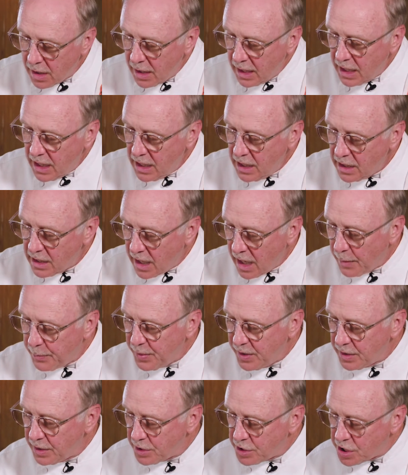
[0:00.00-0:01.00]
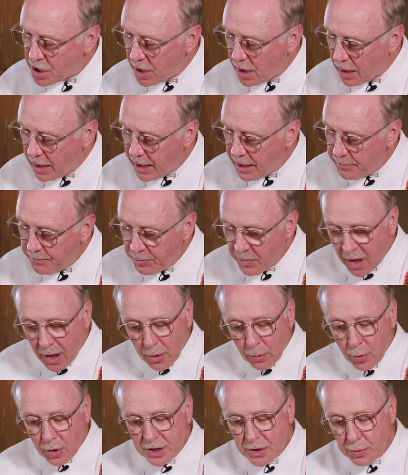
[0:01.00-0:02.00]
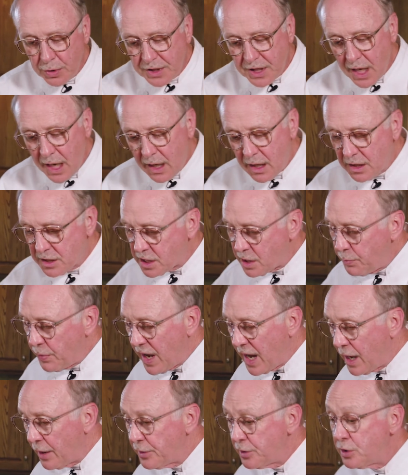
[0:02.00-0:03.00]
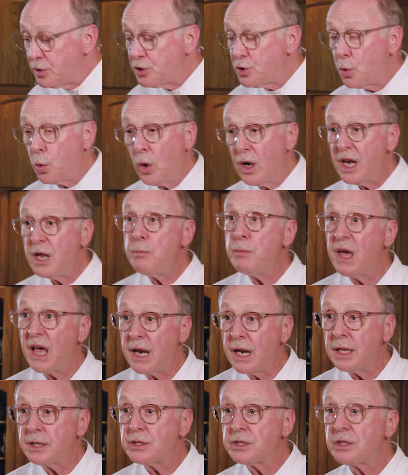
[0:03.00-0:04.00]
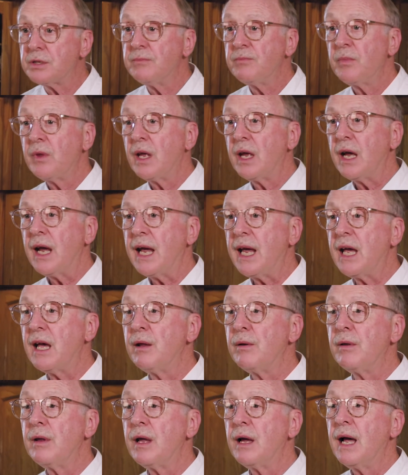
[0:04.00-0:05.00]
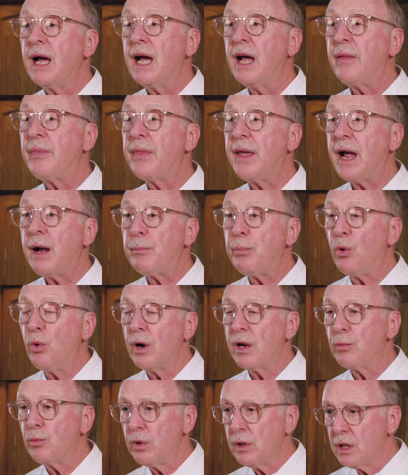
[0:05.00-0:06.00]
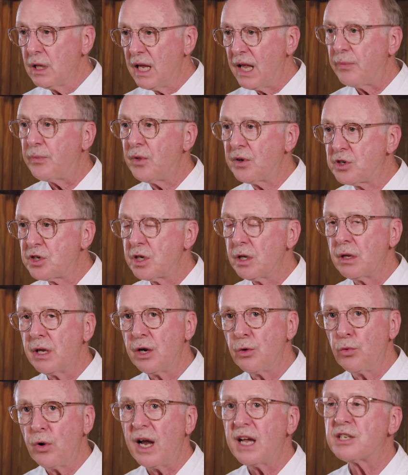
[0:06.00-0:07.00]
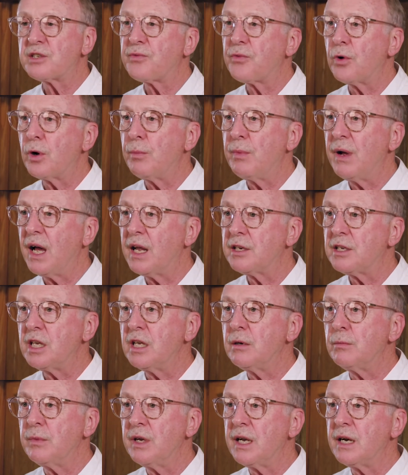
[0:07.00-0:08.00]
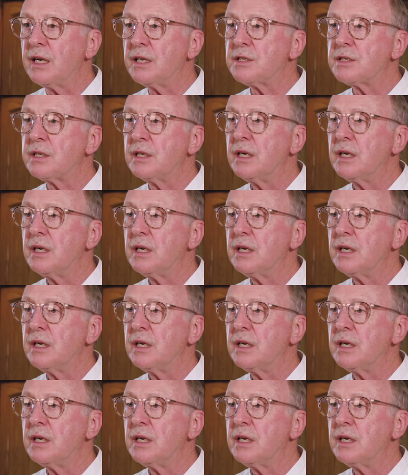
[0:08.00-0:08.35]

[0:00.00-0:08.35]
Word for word: heat up in the chili, which will take us about 20 minutes. And at that point, we'll let the chili rest for about 10 minutes